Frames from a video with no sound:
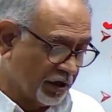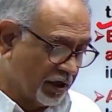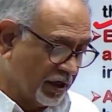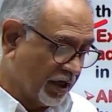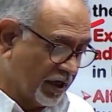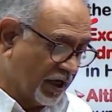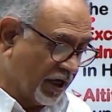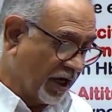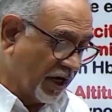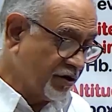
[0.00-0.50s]

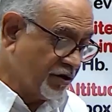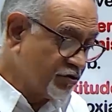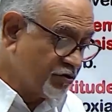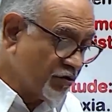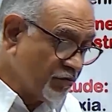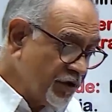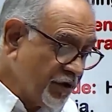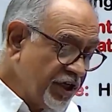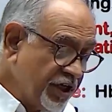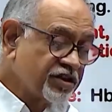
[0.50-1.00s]
and to
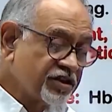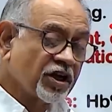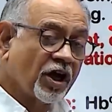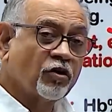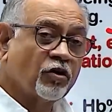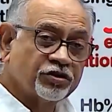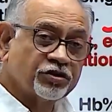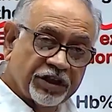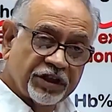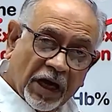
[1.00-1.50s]
meet
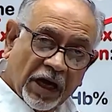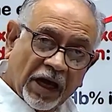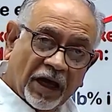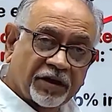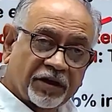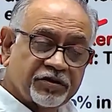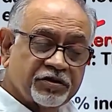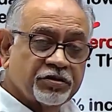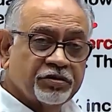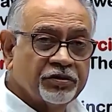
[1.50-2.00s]
out that,
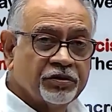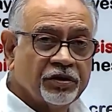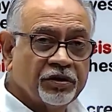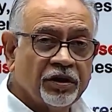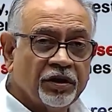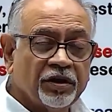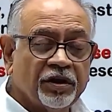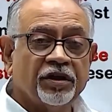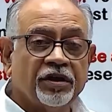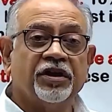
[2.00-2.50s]

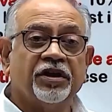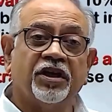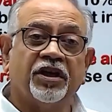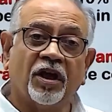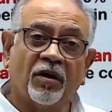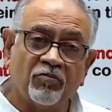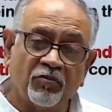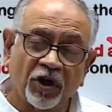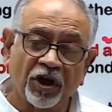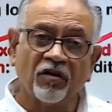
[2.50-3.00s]

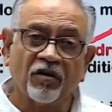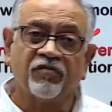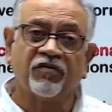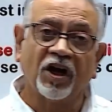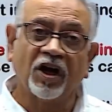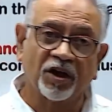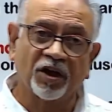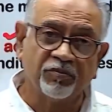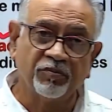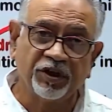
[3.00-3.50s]
number of
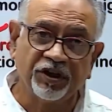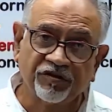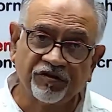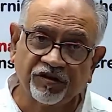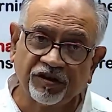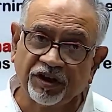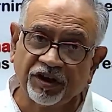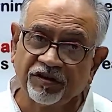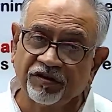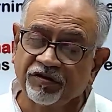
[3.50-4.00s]

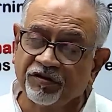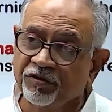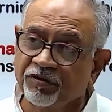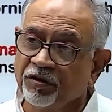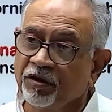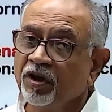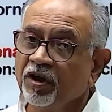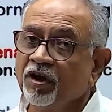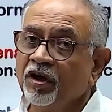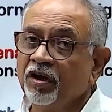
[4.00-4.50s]
RBCs
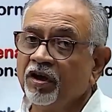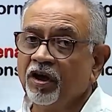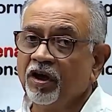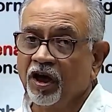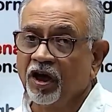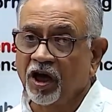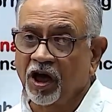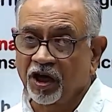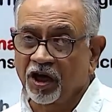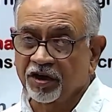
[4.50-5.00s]

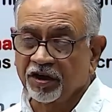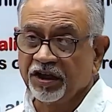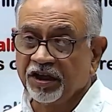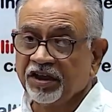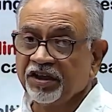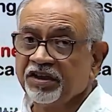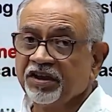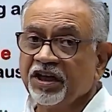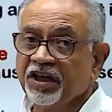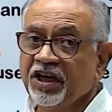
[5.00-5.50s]
are
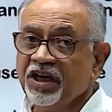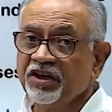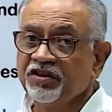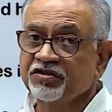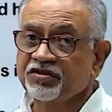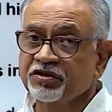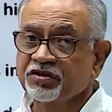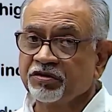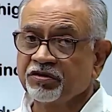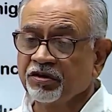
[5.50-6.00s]

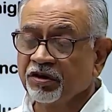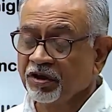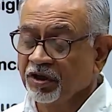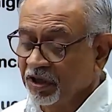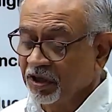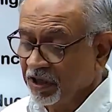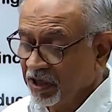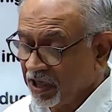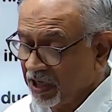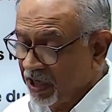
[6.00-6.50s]
increased,
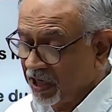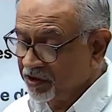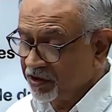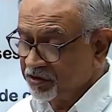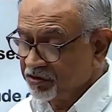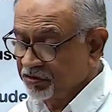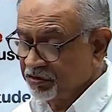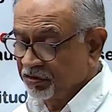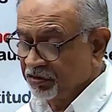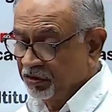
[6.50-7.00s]
and
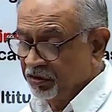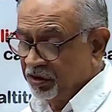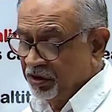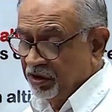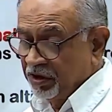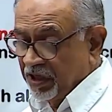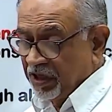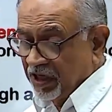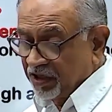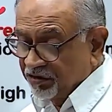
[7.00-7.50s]

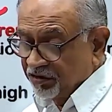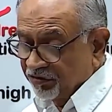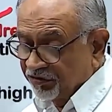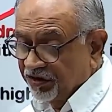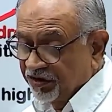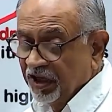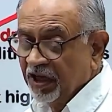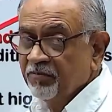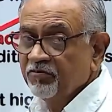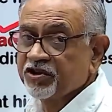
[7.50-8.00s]
at the
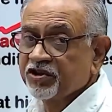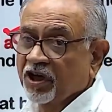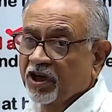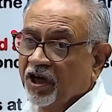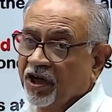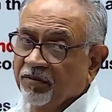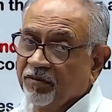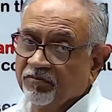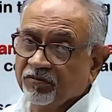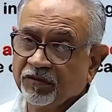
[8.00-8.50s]
same
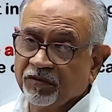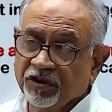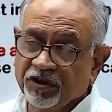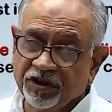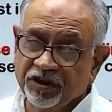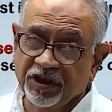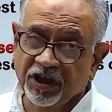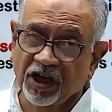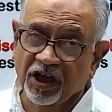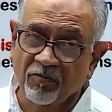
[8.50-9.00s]
time the
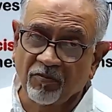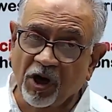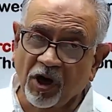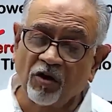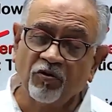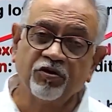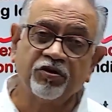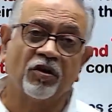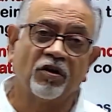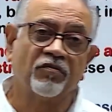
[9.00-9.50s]
amount
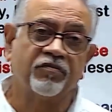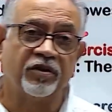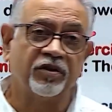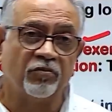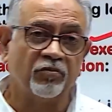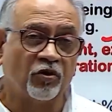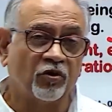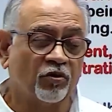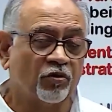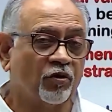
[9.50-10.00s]
of
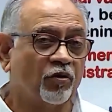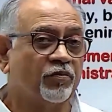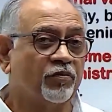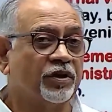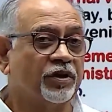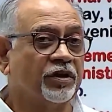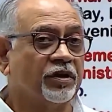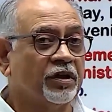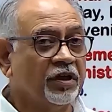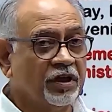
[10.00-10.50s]
hemoglobin
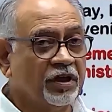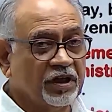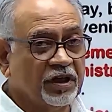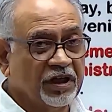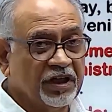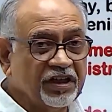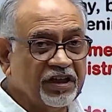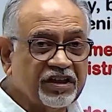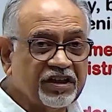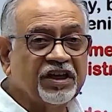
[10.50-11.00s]

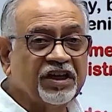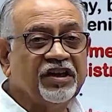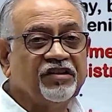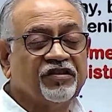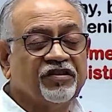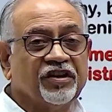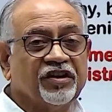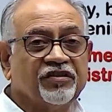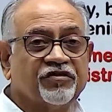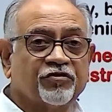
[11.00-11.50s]

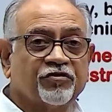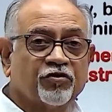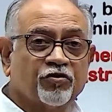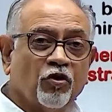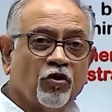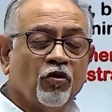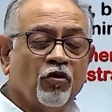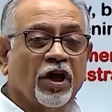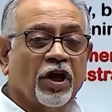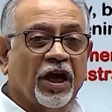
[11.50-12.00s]
increases
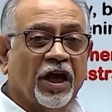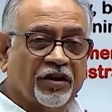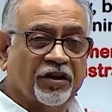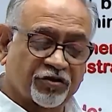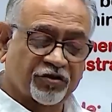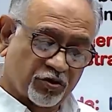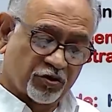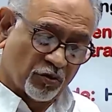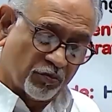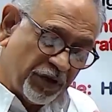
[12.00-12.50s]
so as
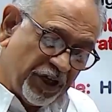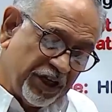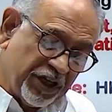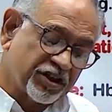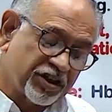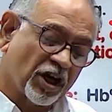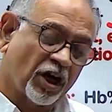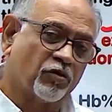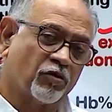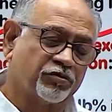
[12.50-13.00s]
to meet
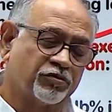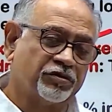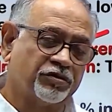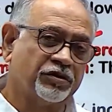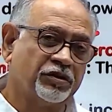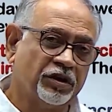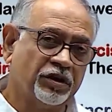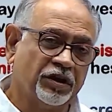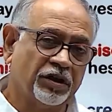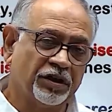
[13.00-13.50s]
out
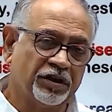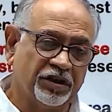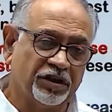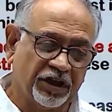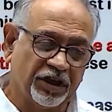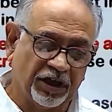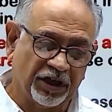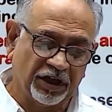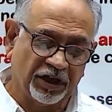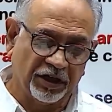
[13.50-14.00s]

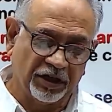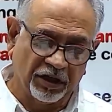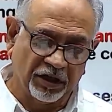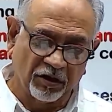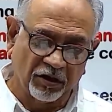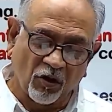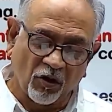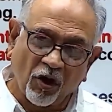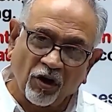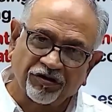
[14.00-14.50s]
the
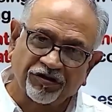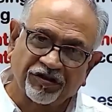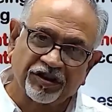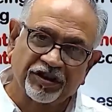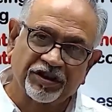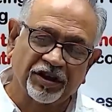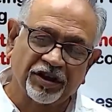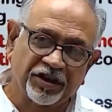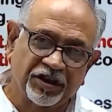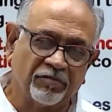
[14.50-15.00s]

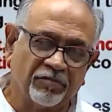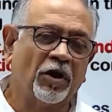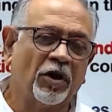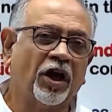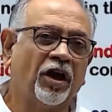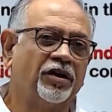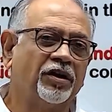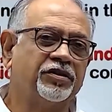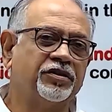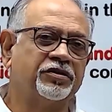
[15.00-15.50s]
oxygen
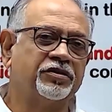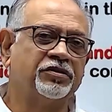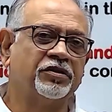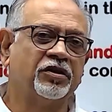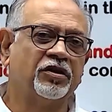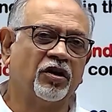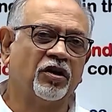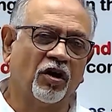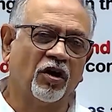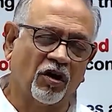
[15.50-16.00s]
demand
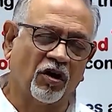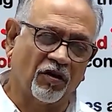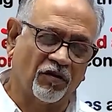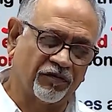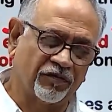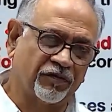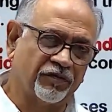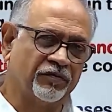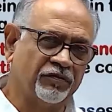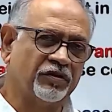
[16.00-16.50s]

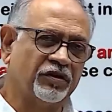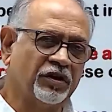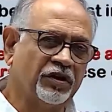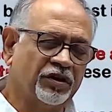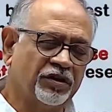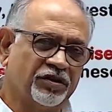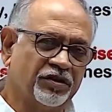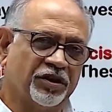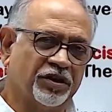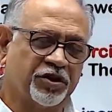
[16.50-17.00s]
of
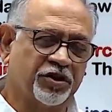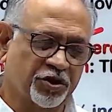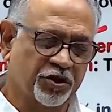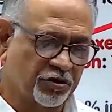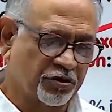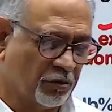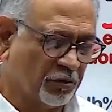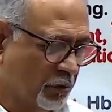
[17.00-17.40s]
the tissue.